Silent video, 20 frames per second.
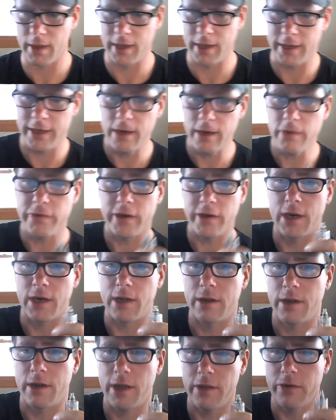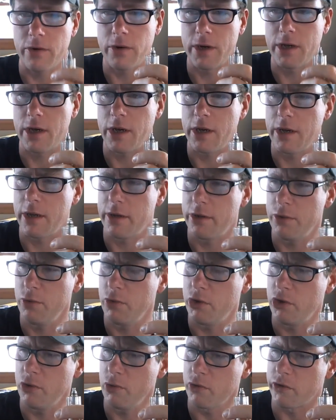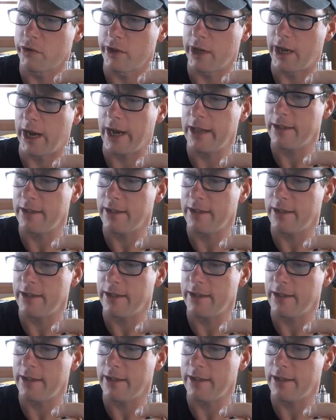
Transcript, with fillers: here's a, another a, uh, a new juice that I